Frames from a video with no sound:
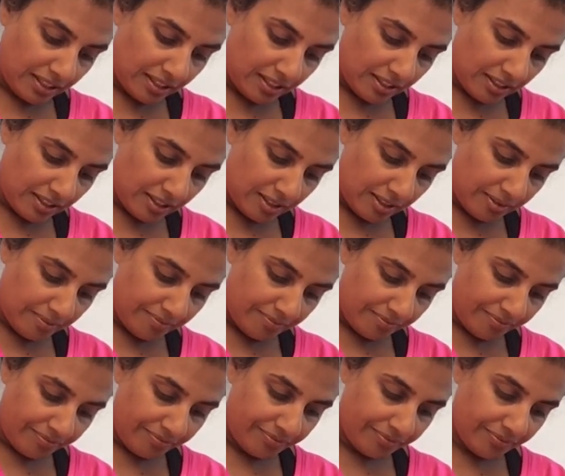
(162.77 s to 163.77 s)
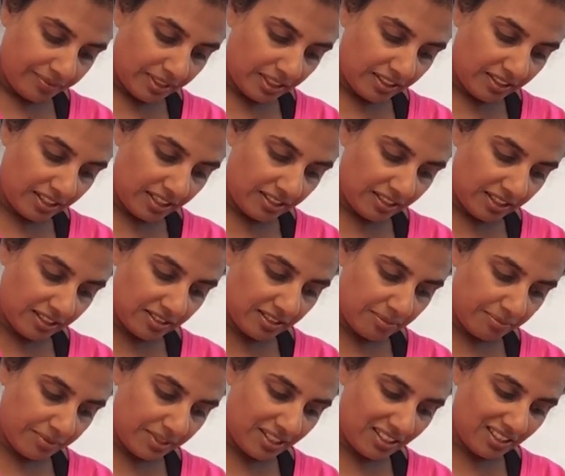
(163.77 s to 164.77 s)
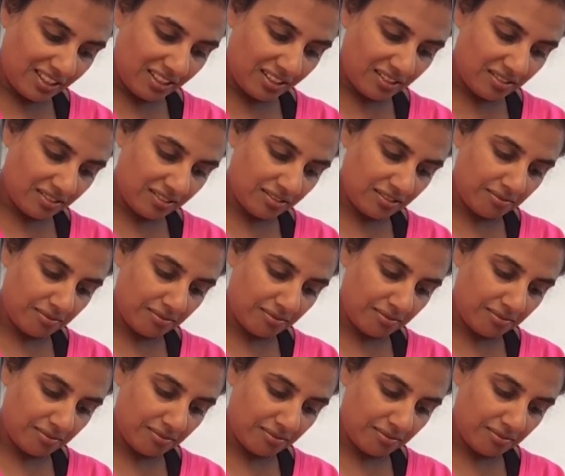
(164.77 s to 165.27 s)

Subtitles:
And I think that's something that